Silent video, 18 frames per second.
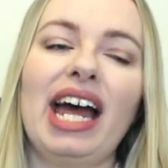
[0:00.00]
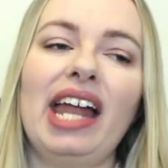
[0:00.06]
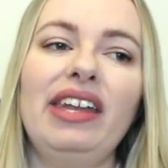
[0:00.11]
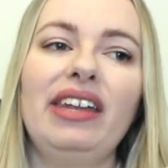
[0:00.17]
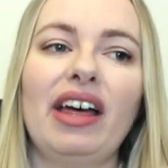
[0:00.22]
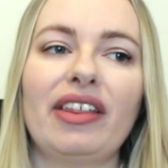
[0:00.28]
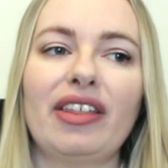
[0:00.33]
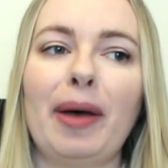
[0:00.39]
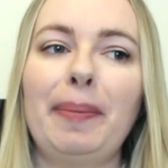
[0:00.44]

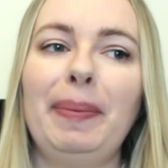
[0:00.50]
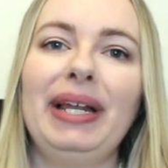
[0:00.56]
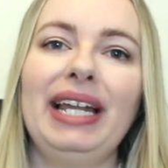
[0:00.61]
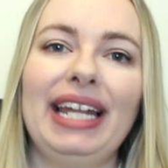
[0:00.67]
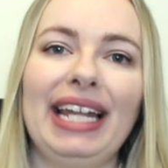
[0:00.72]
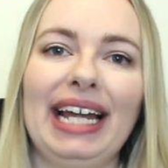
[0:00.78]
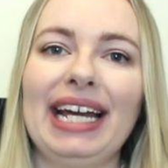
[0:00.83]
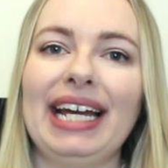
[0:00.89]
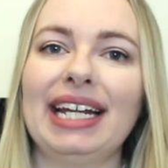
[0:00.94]
another
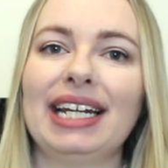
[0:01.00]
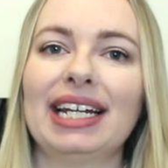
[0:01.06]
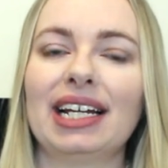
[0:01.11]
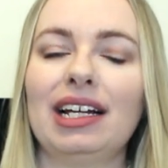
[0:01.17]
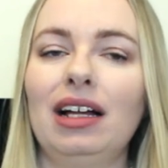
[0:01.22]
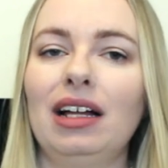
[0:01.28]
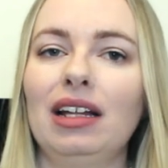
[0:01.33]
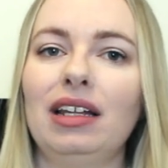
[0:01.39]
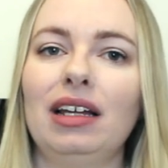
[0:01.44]
plain
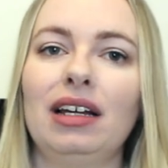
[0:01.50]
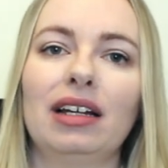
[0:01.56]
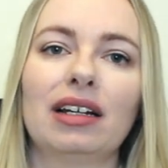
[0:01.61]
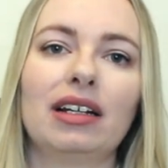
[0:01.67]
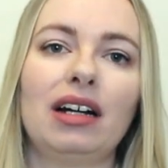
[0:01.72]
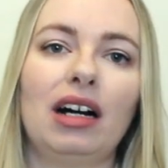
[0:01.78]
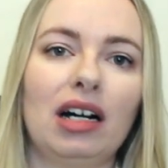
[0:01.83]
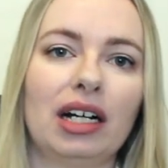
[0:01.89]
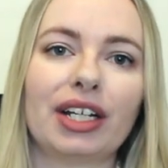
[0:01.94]
color
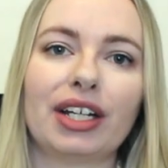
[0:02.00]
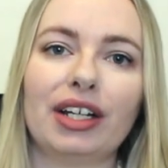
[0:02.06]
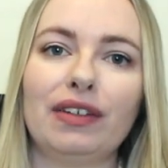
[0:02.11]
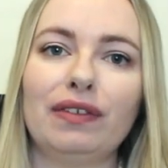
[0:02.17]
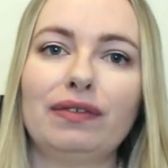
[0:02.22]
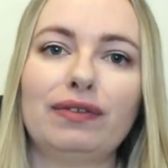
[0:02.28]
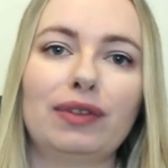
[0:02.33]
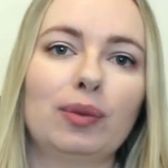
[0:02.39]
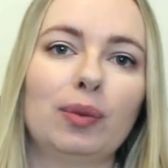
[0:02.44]

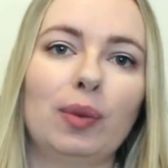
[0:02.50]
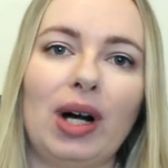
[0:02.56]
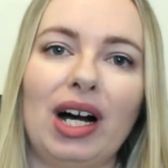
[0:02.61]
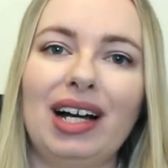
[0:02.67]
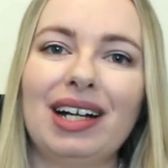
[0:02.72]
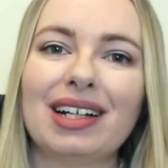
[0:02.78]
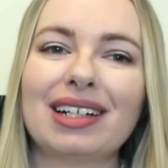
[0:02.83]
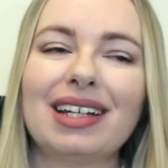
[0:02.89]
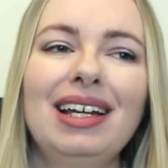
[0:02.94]
cardigan for
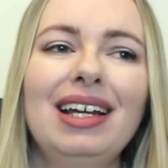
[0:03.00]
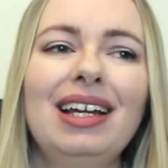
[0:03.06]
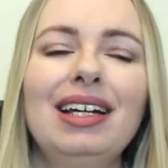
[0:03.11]
work